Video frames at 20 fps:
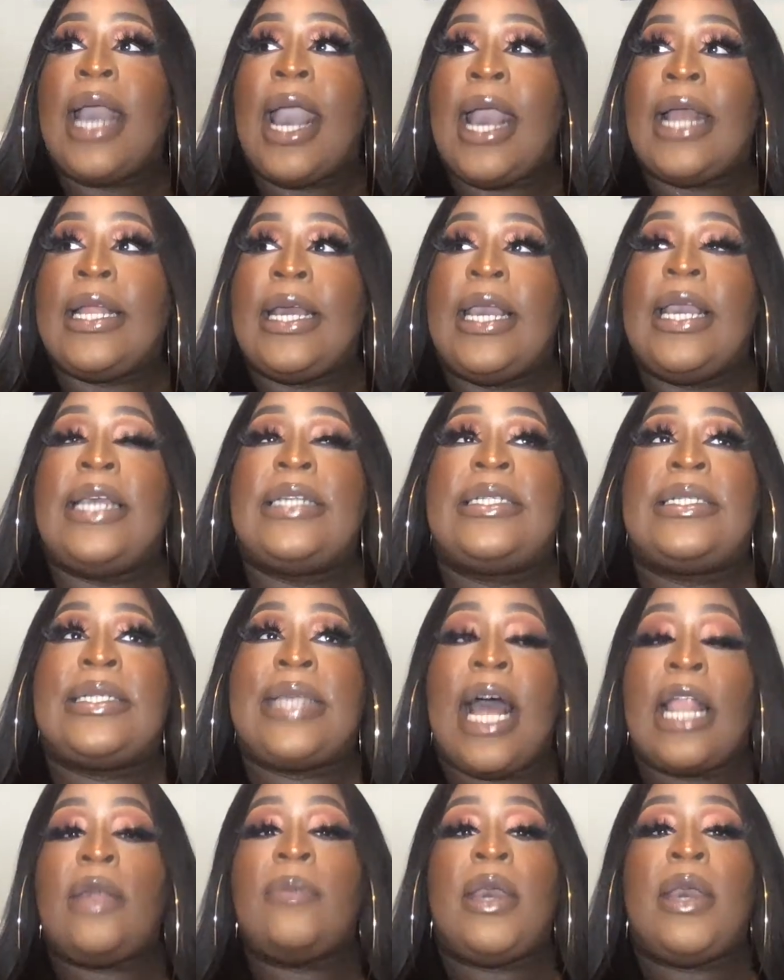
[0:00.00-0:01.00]
and he's
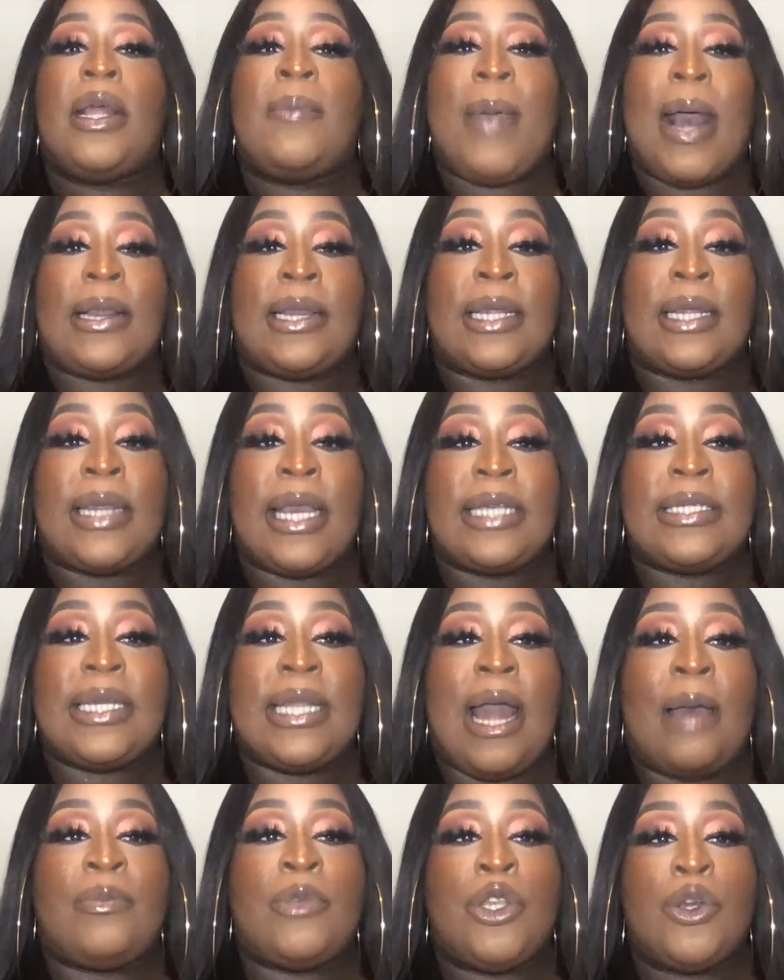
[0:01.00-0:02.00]
telling me about the things that
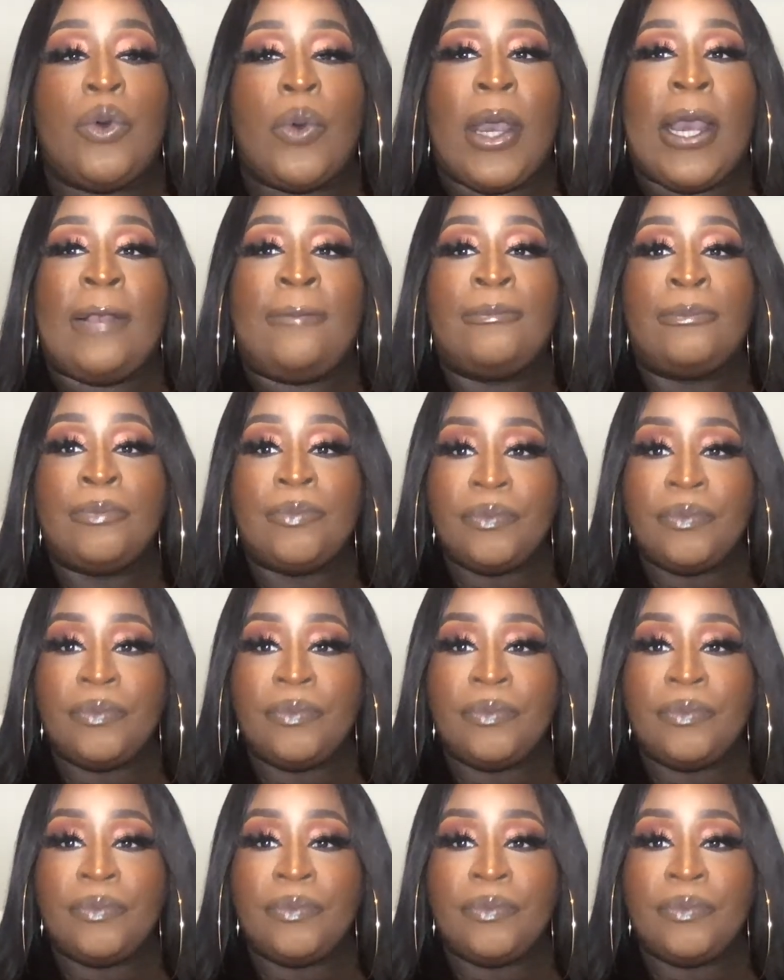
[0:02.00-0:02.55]
I'm doing,